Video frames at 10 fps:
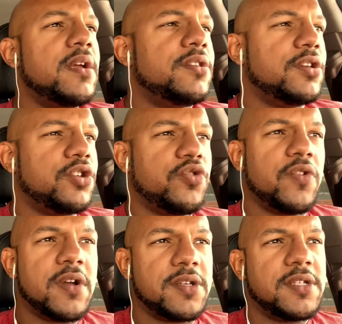to
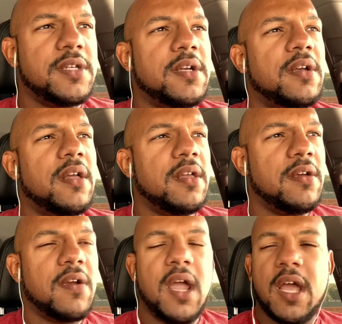trust
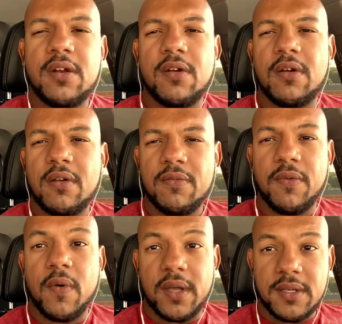your inner
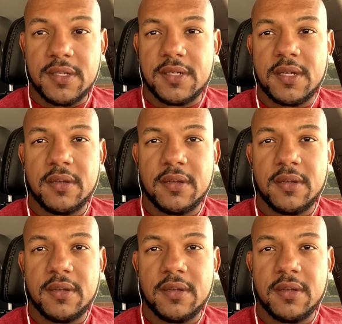voice.